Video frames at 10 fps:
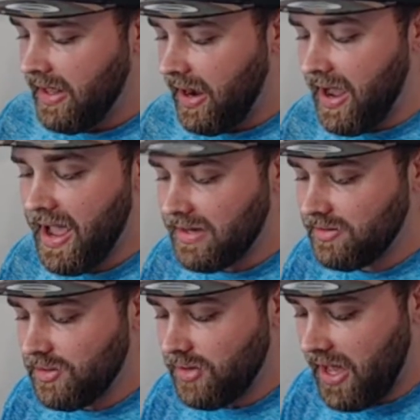I had to
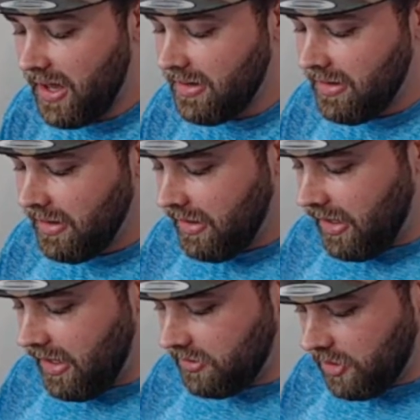do that
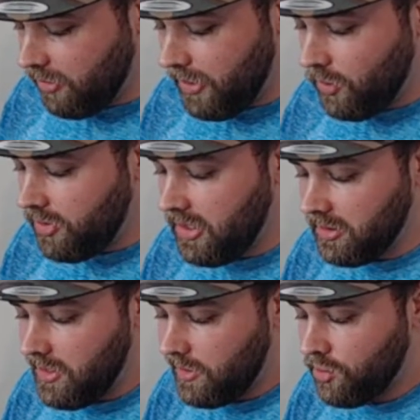a little bit with the
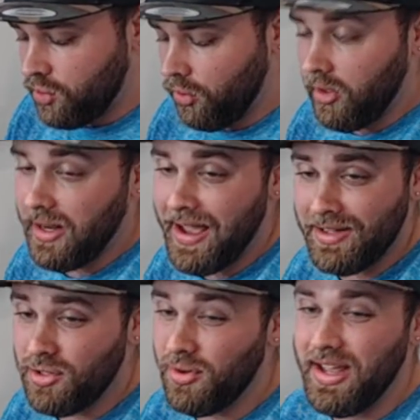Elite controller, and I had
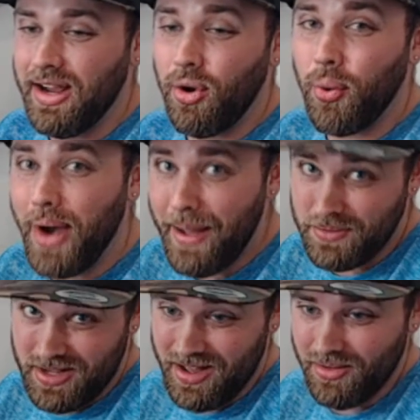to do it a crap
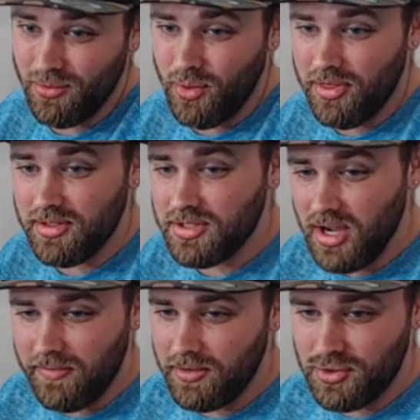ton with the
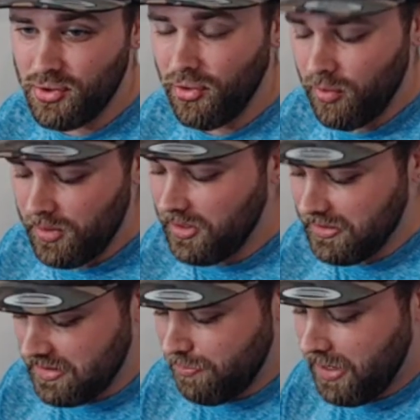Scuf controller
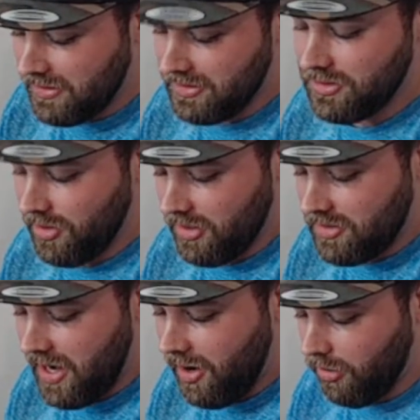because the buttons are in
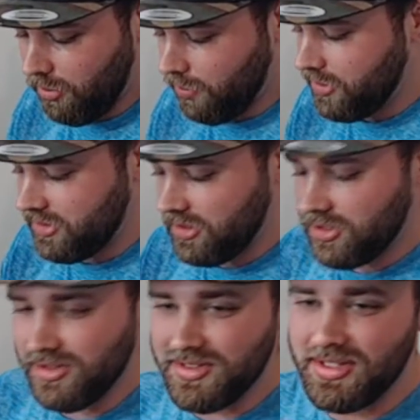terrible
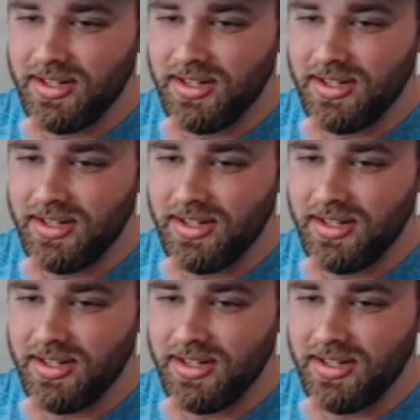positions